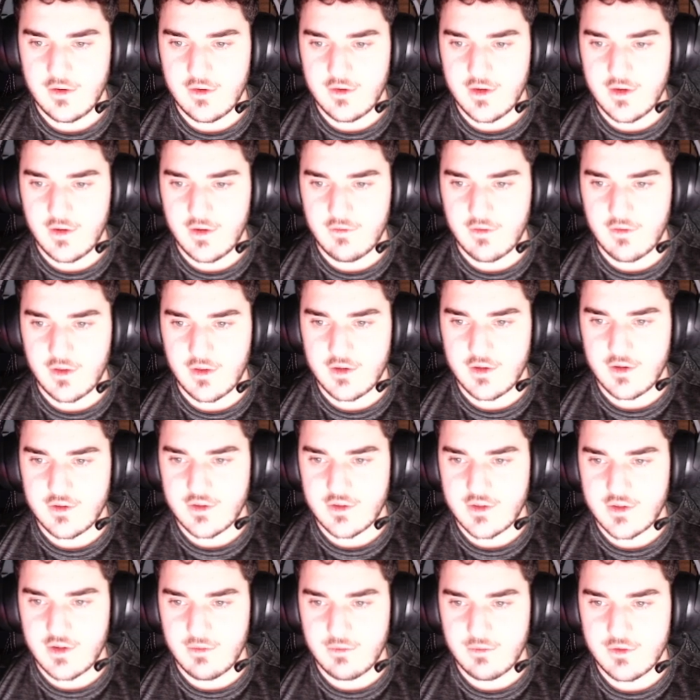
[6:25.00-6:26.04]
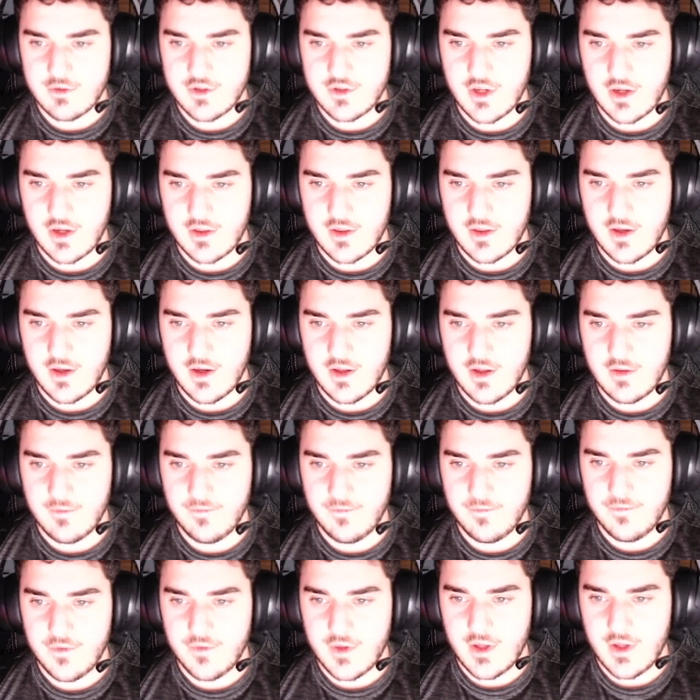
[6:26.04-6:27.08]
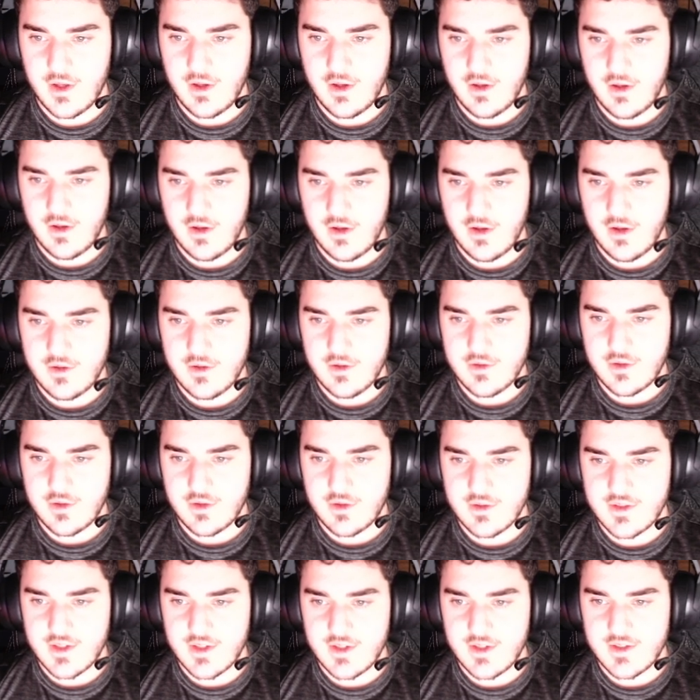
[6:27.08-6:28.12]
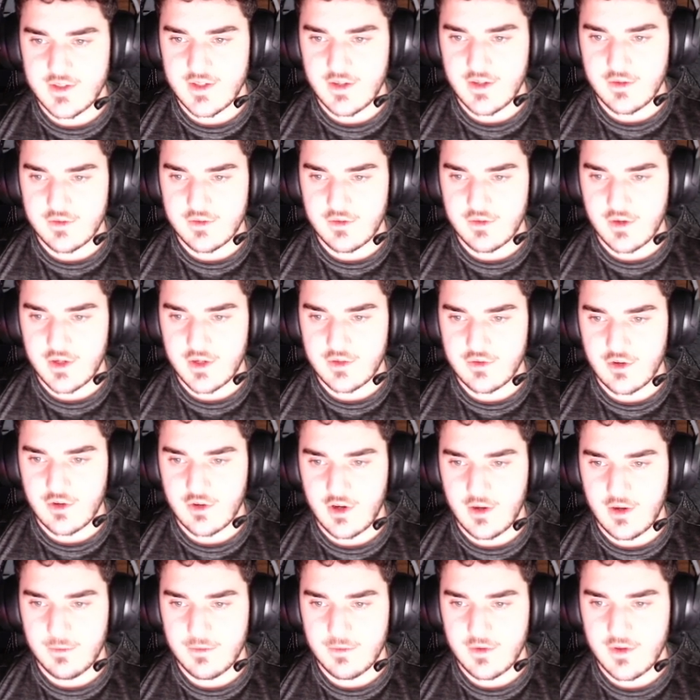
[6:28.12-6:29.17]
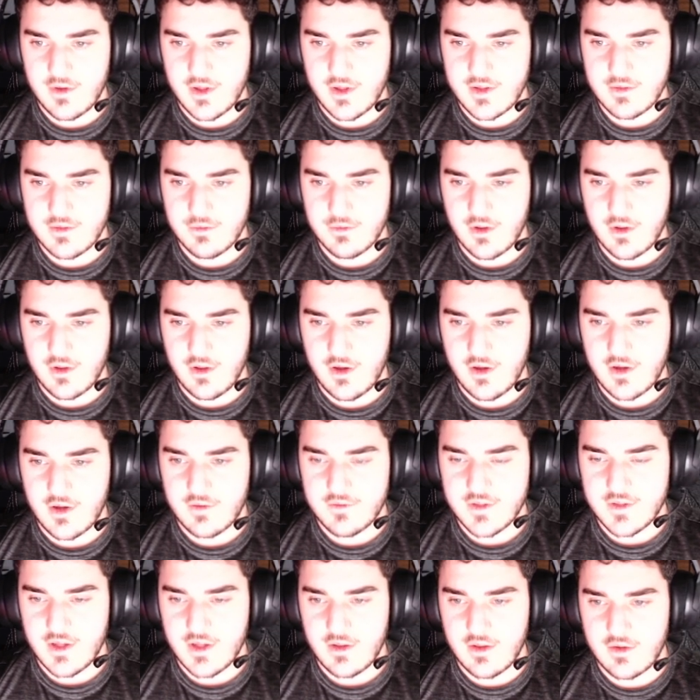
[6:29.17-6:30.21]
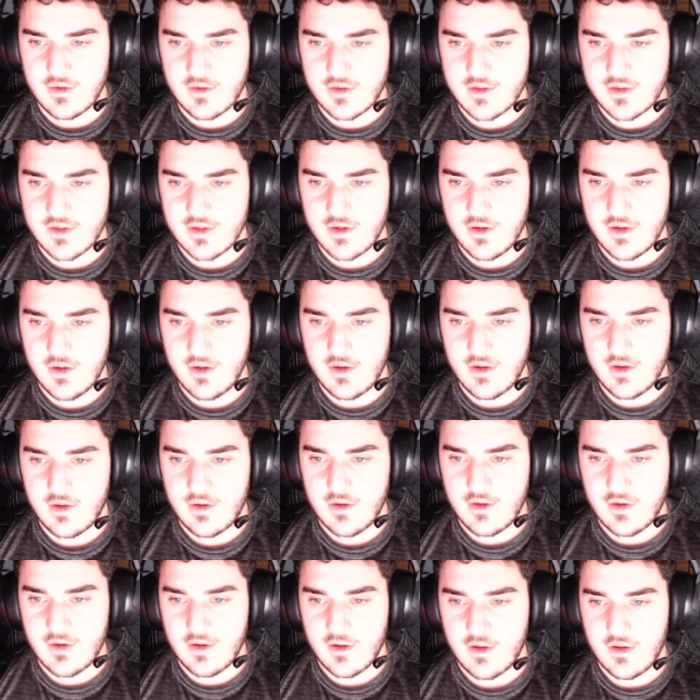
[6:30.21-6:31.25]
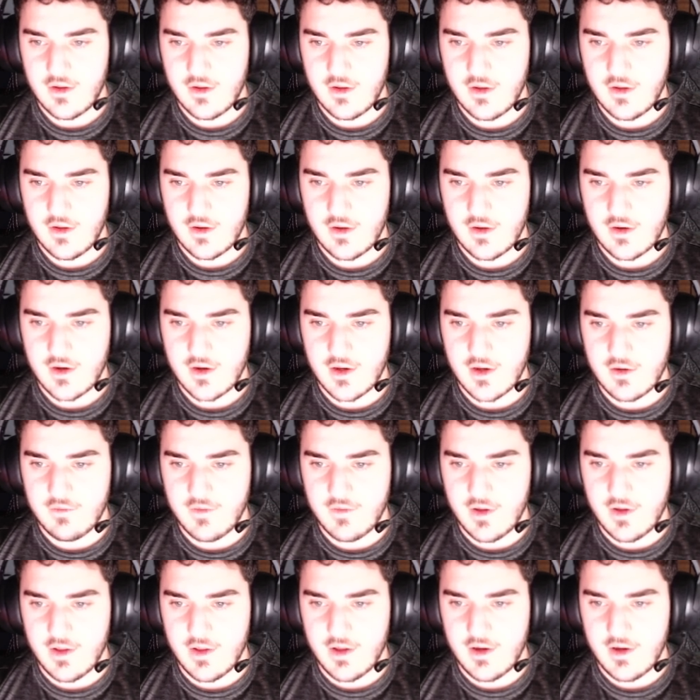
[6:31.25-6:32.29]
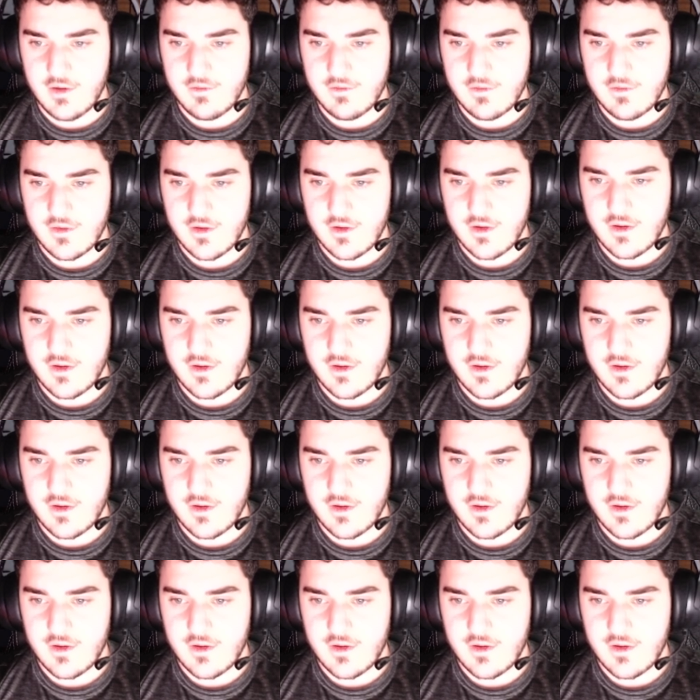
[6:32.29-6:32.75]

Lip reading: definitely just double check that. As you can see, sales rank dropped. That's when a lot of sellers kind of fell off.